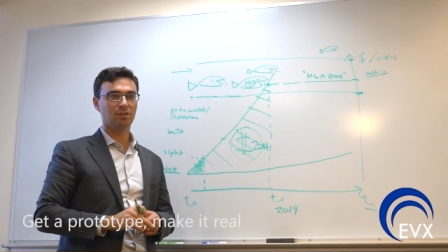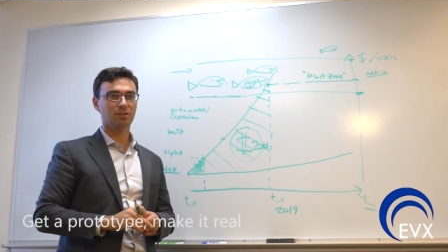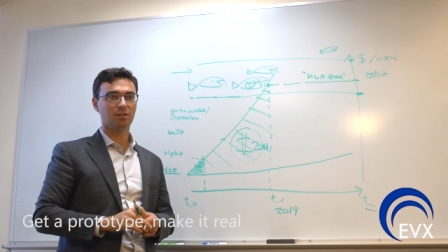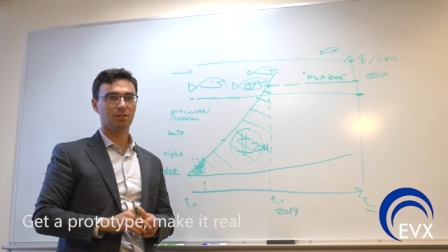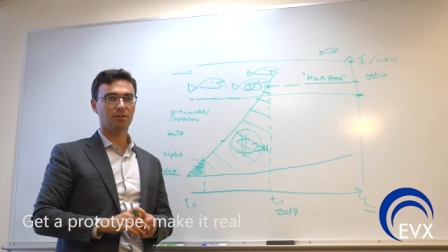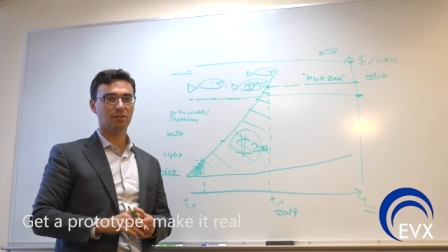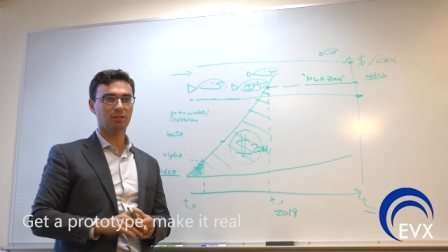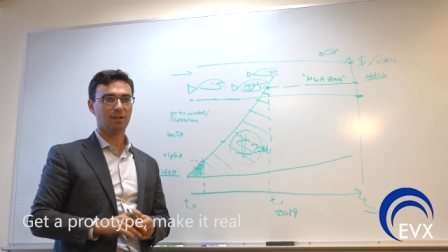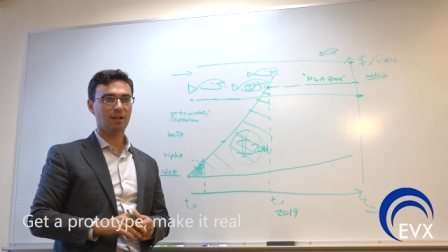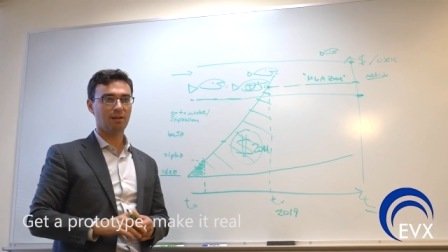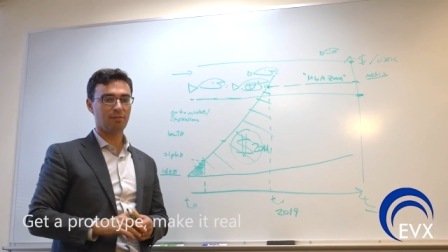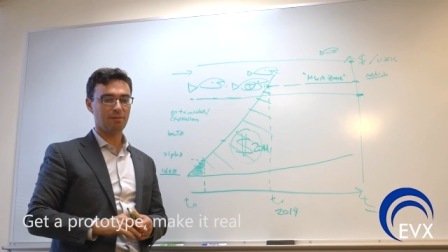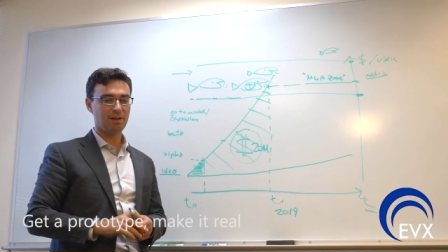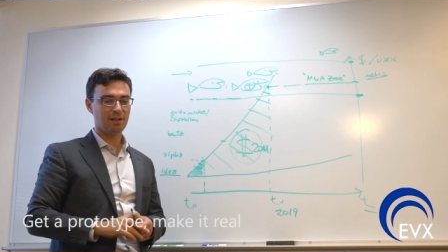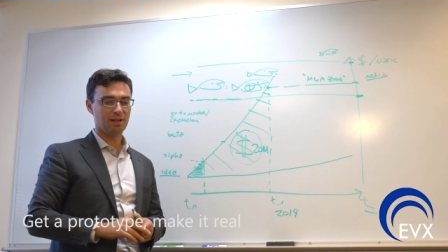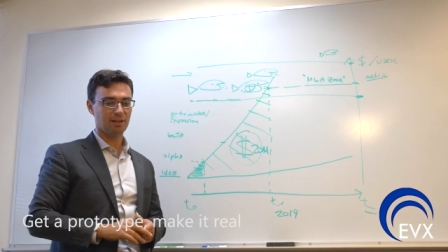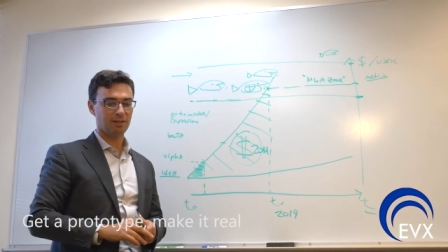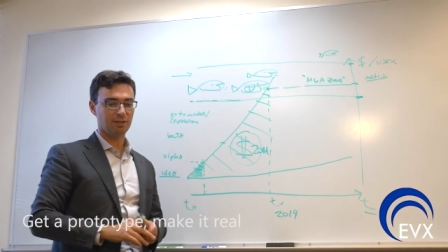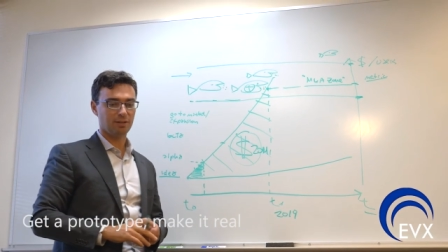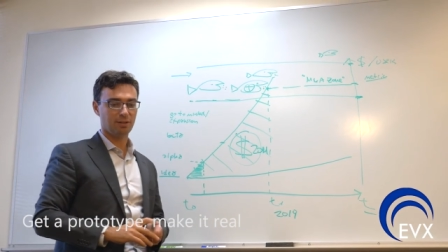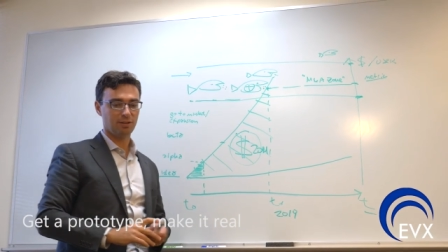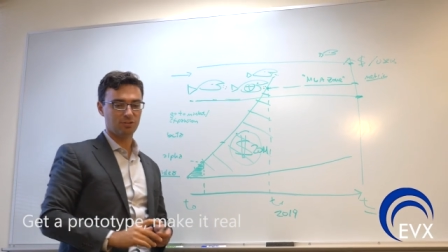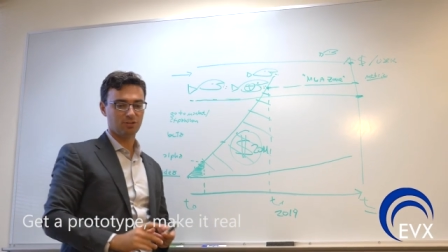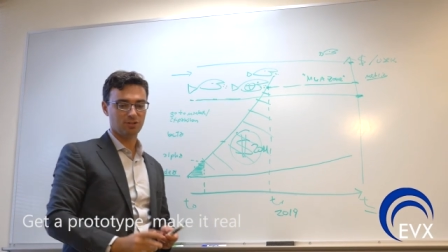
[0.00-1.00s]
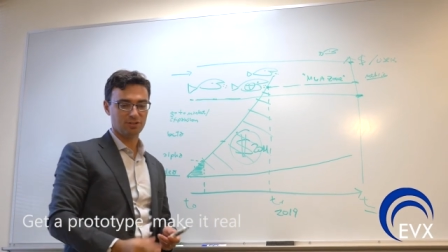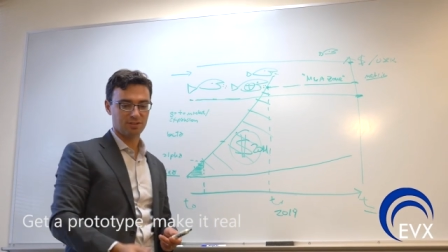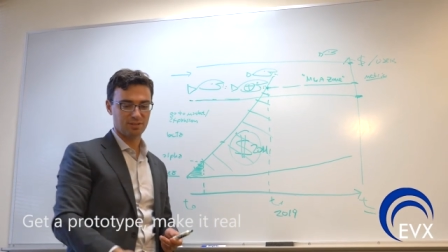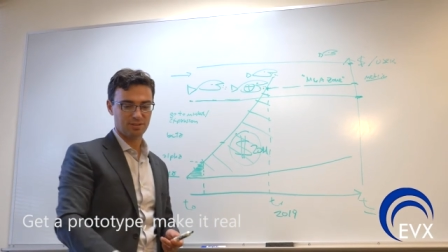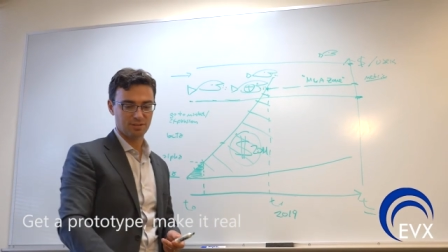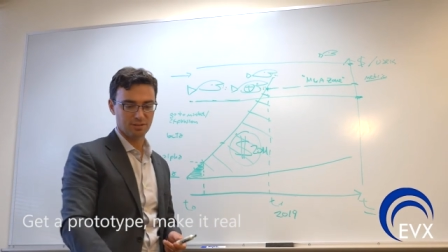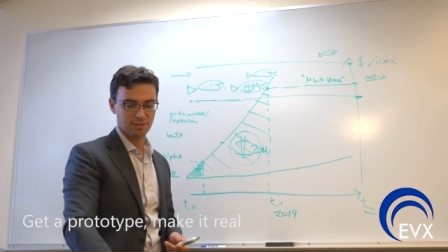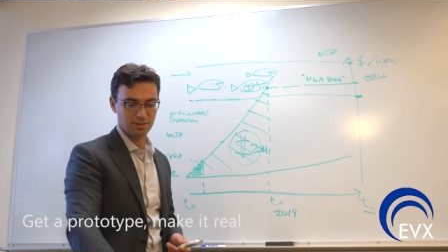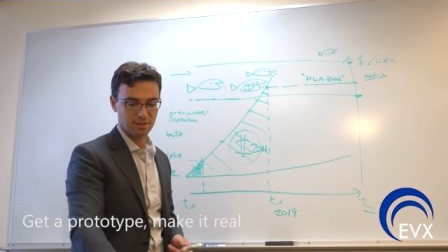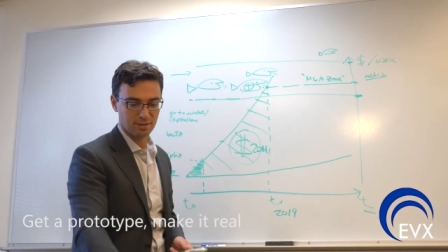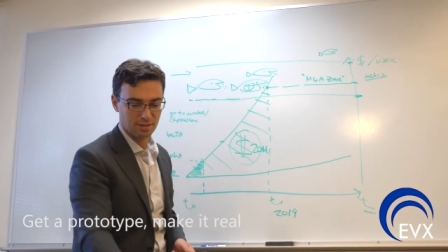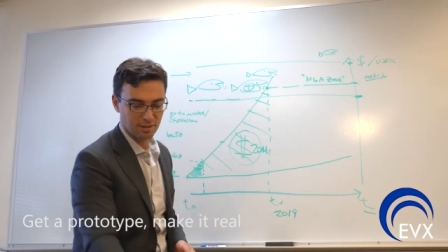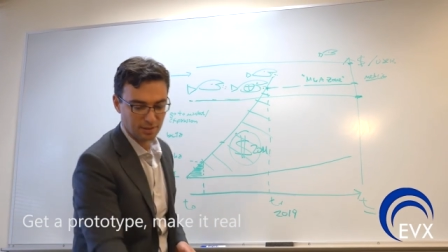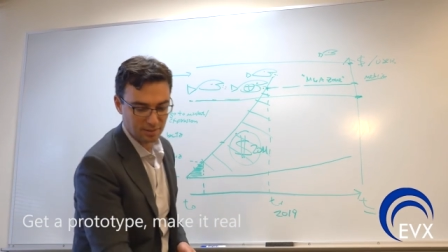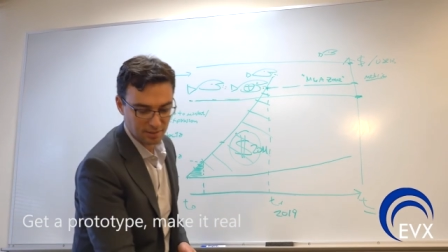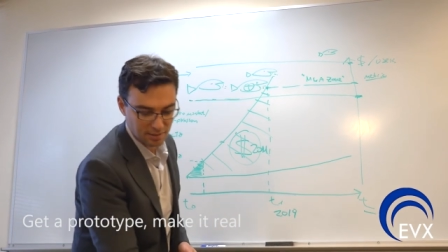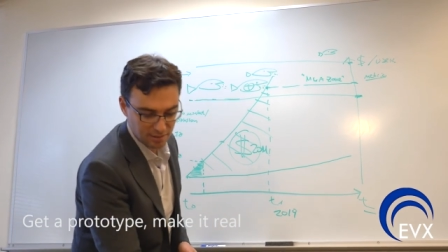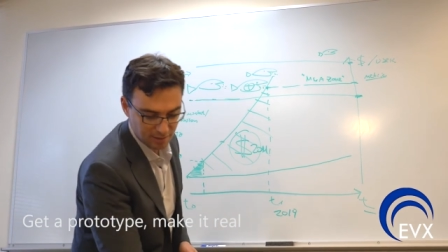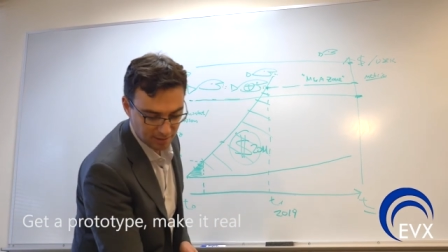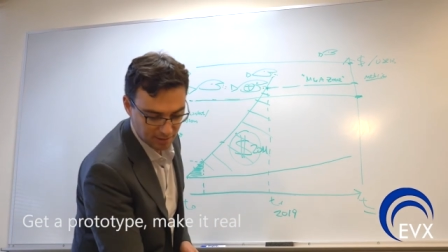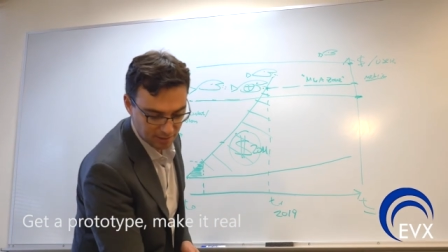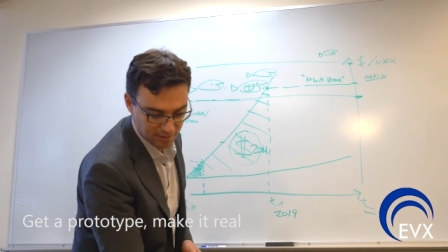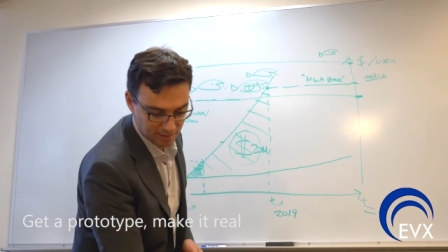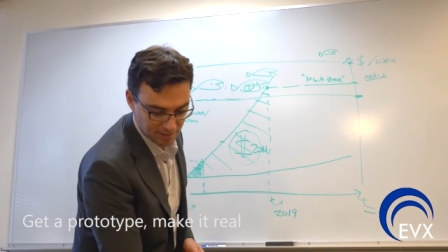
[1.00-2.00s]
You know, a real, not just a,
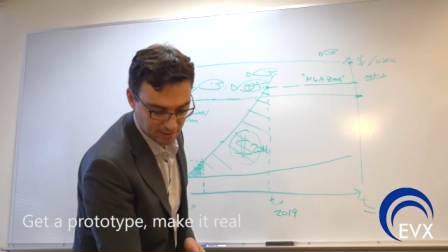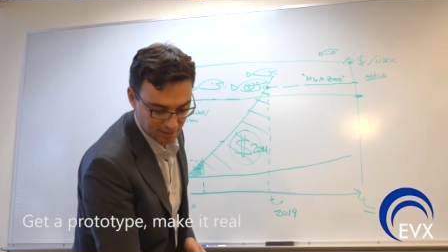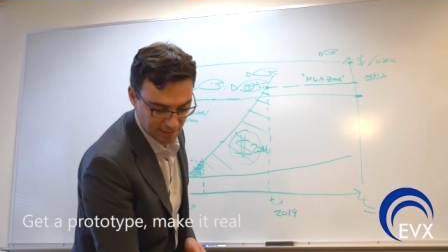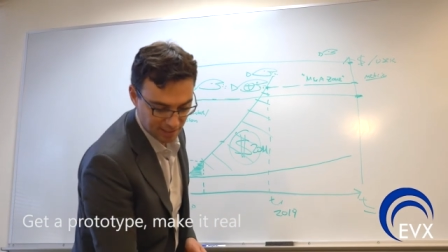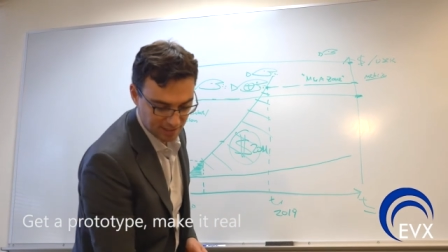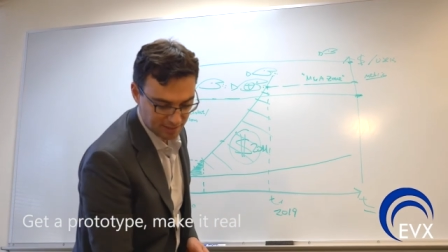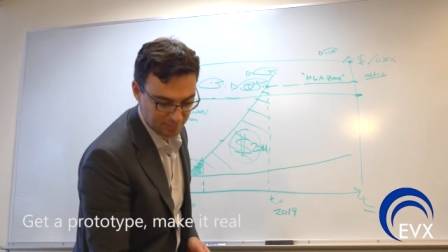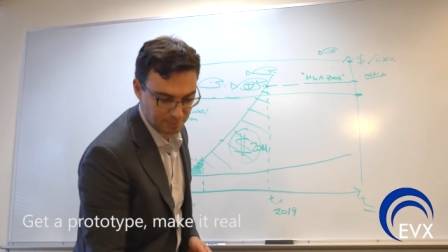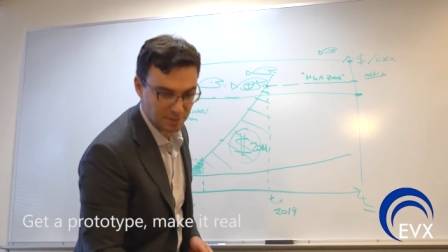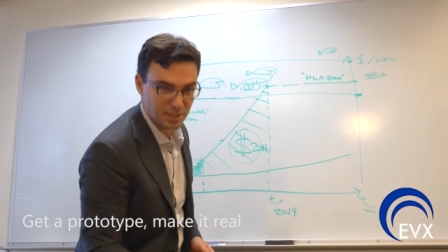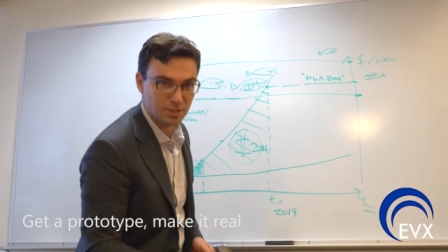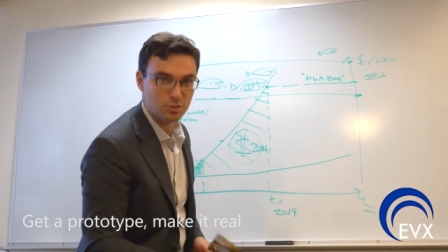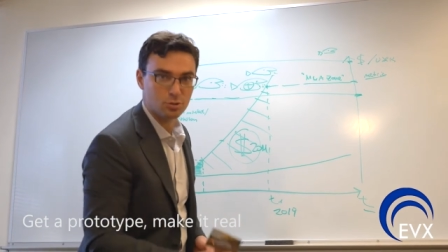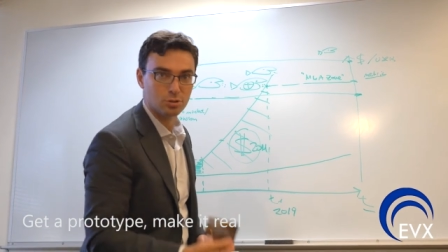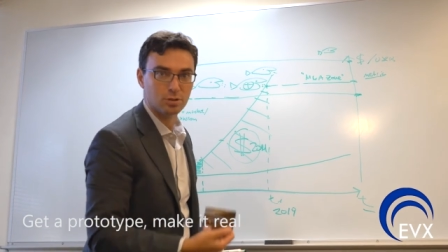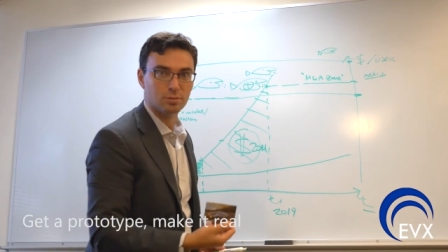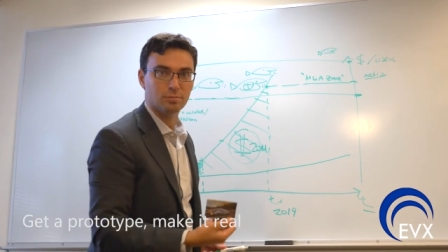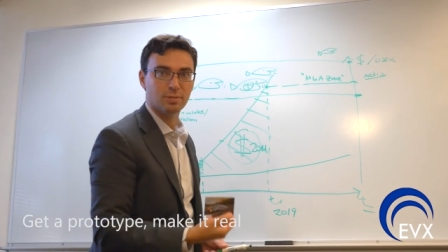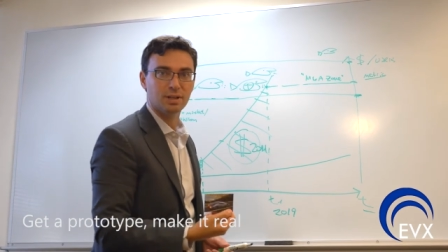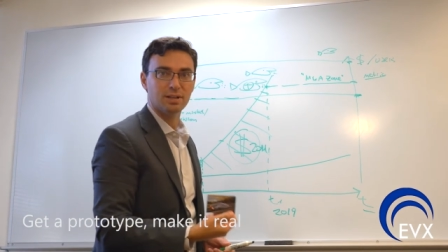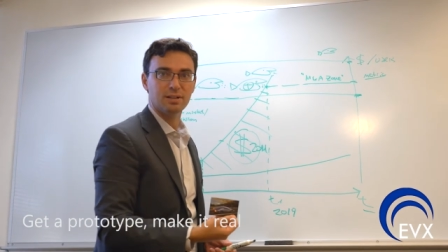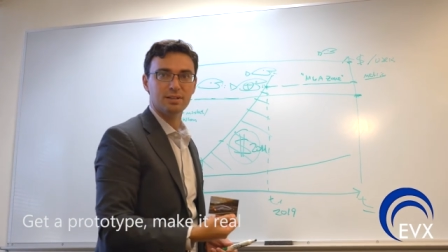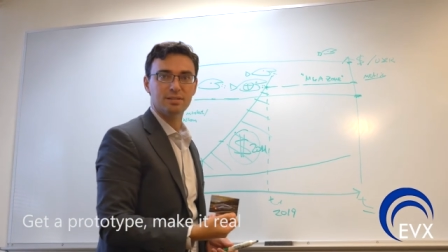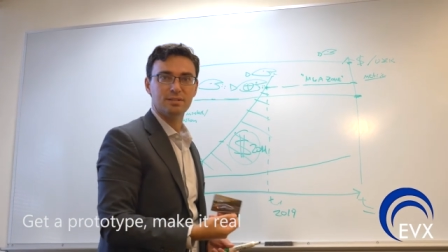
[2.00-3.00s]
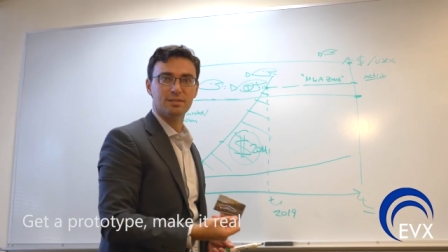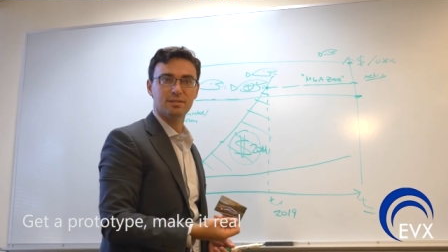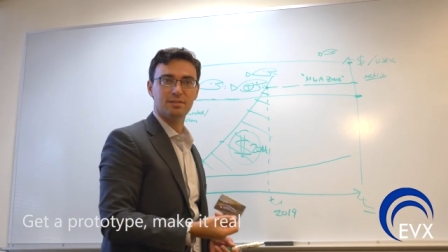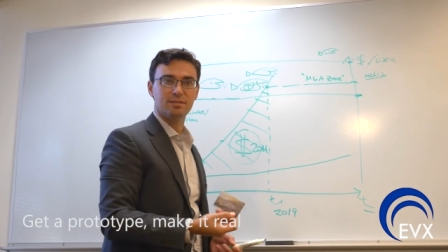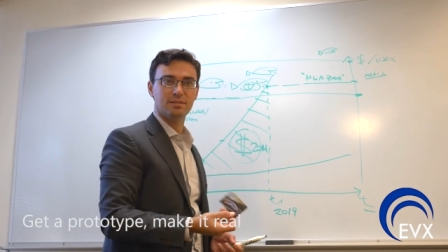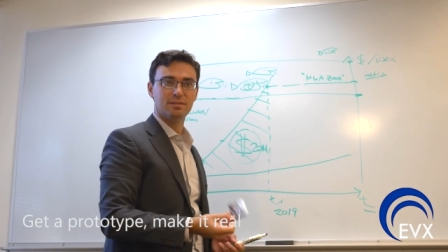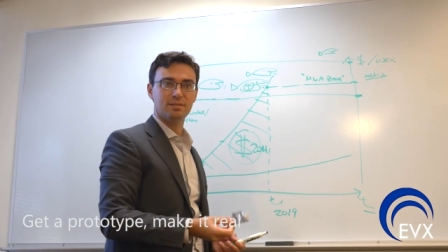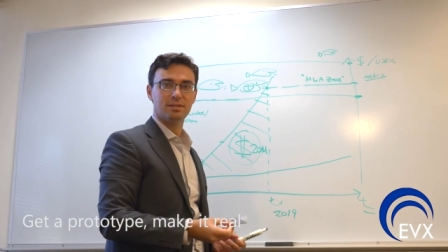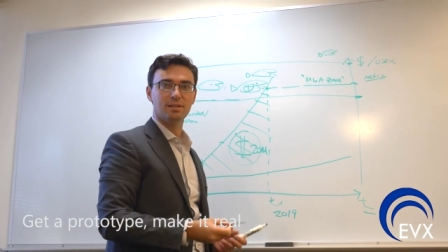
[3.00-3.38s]
it's a nice picture, but it's mm.